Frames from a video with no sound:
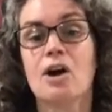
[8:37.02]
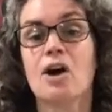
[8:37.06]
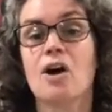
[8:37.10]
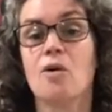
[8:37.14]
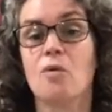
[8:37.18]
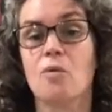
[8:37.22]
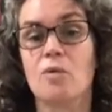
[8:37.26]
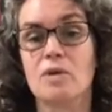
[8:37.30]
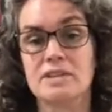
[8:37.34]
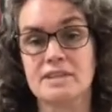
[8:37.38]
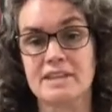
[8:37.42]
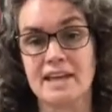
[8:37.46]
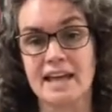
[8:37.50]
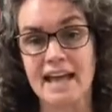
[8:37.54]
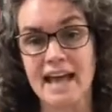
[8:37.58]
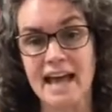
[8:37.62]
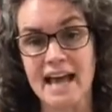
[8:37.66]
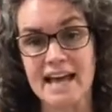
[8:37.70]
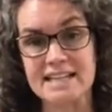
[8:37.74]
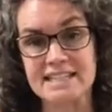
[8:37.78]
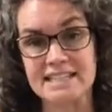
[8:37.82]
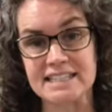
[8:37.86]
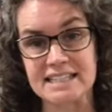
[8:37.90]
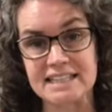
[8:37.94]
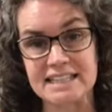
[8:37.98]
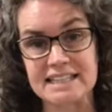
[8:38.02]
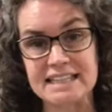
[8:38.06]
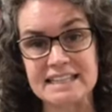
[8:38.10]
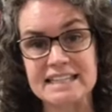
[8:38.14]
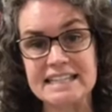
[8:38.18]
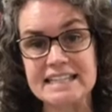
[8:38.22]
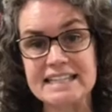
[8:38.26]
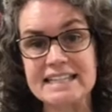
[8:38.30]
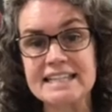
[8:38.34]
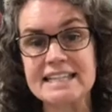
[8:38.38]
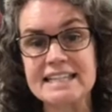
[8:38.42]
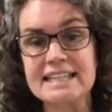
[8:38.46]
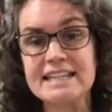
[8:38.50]
When they had to
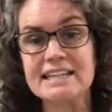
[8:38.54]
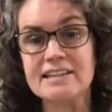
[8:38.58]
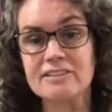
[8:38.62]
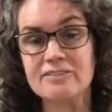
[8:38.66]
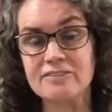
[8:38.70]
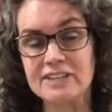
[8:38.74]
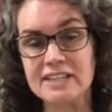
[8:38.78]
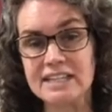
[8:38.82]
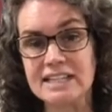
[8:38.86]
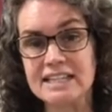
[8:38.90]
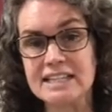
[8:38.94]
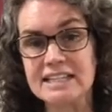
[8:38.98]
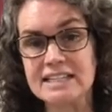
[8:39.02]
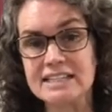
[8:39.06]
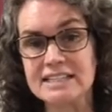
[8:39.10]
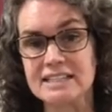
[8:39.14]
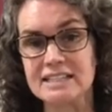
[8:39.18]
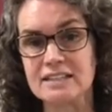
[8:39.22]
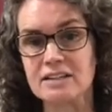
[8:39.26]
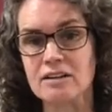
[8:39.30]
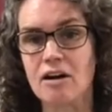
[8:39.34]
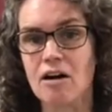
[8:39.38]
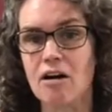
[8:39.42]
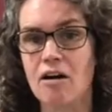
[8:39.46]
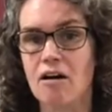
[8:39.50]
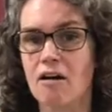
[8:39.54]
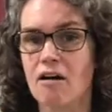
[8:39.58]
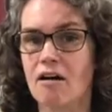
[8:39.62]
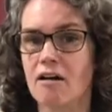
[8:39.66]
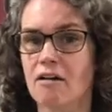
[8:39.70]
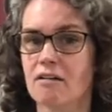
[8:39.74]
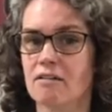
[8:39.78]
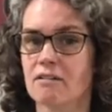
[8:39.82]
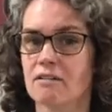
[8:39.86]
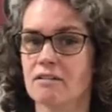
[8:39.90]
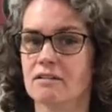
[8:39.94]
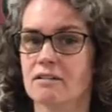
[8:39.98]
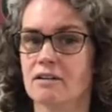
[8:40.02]
leave Eden,
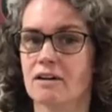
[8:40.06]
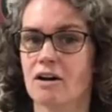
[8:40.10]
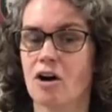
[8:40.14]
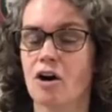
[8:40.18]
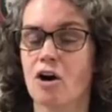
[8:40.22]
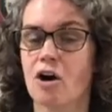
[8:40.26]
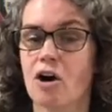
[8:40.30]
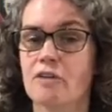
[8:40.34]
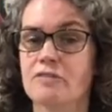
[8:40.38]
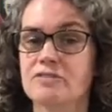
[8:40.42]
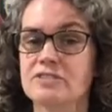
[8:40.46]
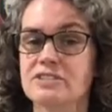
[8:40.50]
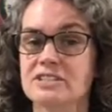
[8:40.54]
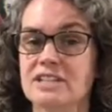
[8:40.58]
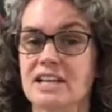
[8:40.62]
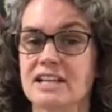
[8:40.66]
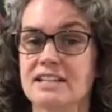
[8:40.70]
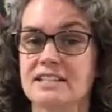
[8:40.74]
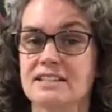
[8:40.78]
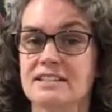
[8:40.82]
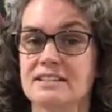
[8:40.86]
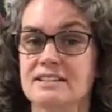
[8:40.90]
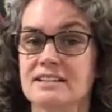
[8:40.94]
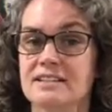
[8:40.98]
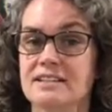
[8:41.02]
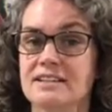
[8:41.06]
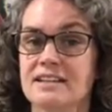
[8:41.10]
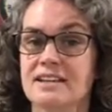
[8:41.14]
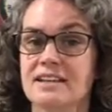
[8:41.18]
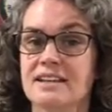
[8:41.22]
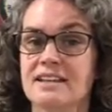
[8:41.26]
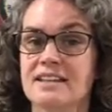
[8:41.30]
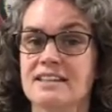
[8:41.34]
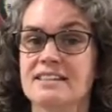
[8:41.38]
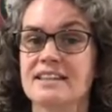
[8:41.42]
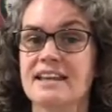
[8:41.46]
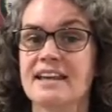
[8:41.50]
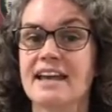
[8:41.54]
all of a sudden,
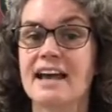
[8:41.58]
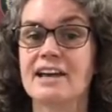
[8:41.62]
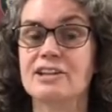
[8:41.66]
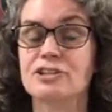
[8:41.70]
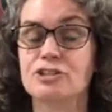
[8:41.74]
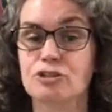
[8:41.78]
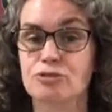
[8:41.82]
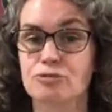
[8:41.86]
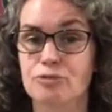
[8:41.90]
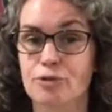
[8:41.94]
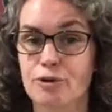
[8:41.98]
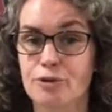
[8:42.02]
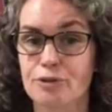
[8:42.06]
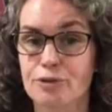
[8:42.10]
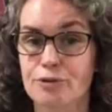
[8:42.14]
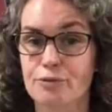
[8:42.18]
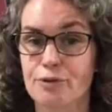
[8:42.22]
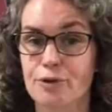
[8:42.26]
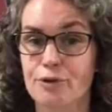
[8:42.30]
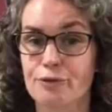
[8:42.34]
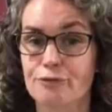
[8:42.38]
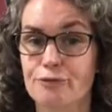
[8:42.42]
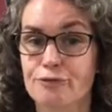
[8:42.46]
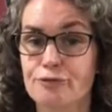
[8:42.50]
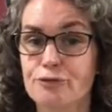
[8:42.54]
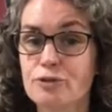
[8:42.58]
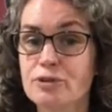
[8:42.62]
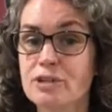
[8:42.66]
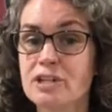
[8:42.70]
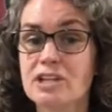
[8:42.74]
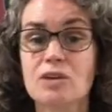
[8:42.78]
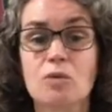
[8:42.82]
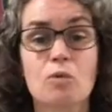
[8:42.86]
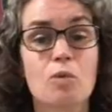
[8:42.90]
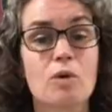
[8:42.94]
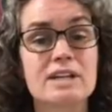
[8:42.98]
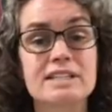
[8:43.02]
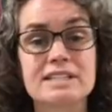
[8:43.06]
they had to grow their own food, and
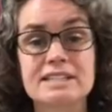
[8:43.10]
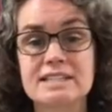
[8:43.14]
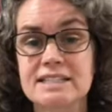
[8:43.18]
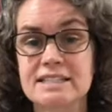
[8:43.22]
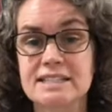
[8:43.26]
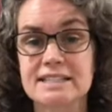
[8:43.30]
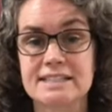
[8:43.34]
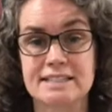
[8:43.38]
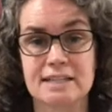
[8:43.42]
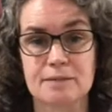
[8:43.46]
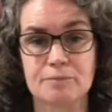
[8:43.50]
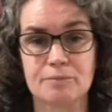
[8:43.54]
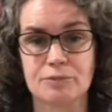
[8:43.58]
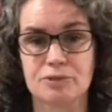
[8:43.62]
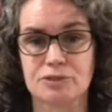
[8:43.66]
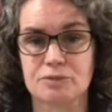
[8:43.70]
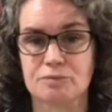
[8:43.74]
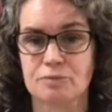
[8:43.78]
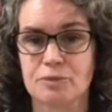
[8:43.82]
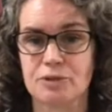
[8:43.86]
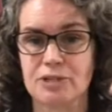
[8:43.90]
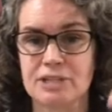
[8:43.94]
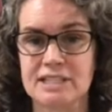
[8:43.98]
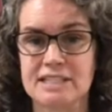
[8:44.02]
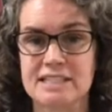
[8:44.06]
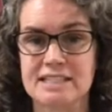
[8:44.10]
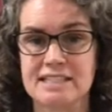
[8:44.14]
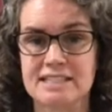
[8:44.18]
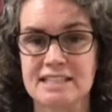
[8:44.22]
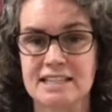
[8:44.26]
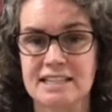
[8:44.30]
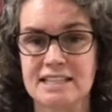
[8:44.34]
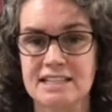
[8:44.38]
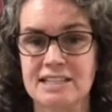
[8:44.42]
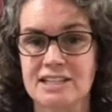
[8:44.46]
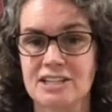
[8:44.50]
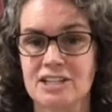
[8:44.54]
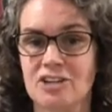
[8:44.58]
it wasn't as simple as put a
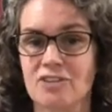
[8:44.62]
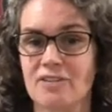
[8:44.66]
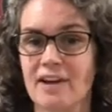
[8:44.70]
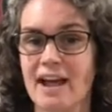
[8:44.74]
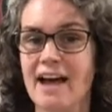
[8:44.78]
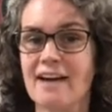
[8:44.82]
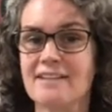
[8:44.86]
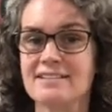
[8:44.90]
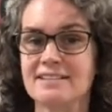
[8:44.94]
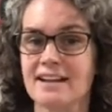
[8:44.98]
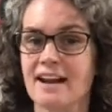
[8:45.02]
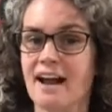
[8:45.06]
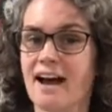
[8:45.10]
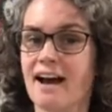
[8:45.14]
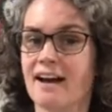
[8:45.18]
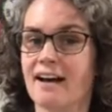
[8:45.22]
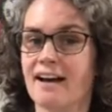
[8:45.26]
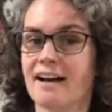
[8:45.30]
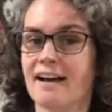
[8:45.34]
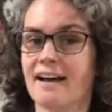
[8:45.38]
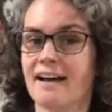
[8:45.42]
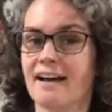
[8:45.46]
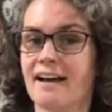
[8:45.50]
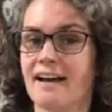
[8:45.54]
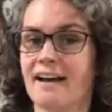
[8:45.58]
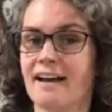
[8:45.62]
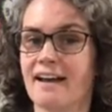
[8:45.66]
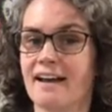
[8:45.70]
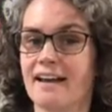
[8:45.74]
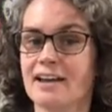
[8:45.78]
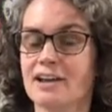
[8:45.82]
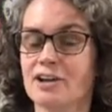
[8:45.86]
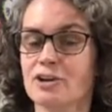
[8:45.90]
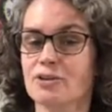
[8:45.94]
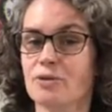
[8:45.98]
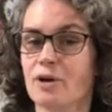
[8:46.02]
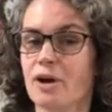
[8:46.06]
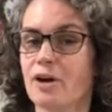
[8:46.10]
seed in the ground and
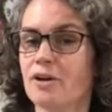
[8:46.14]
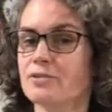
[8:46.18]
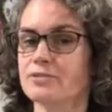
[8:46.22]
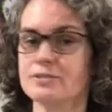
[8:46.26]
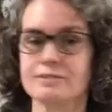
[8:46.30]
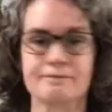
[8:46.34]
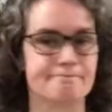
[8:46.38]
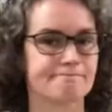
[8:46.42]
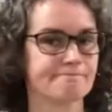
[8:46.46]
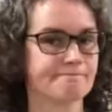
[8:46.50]
it grows.